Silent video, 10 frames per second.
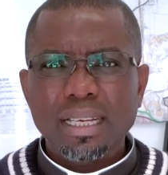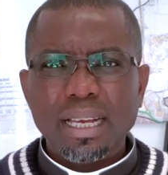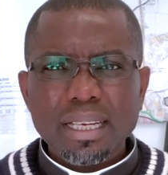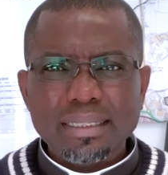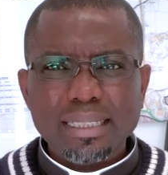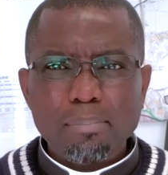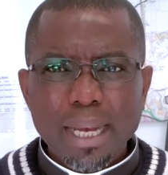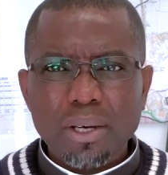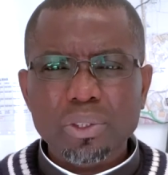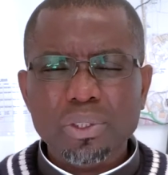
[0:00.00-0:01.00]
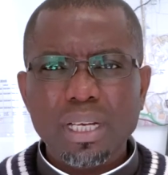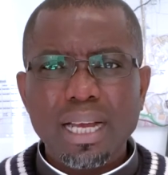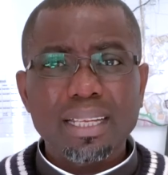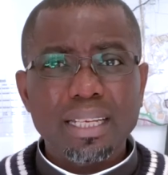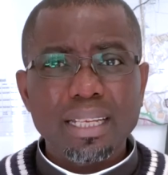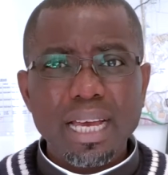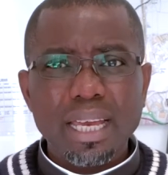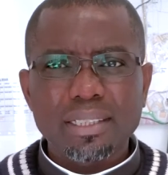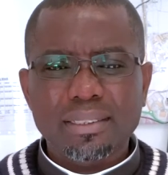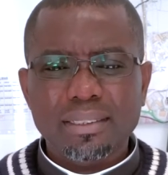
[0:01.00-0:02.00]
and it's about
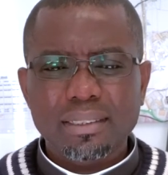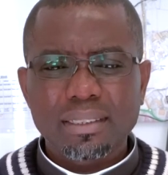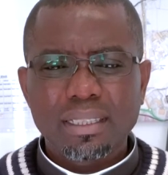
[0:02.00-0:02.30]
Ananias